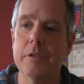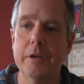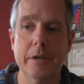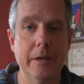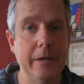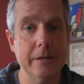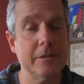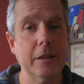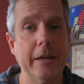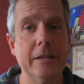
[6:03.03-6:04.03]
that is
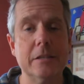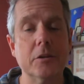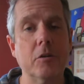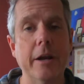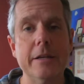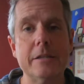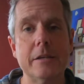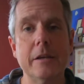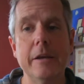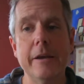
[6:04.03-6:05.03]
the latest and the greatest,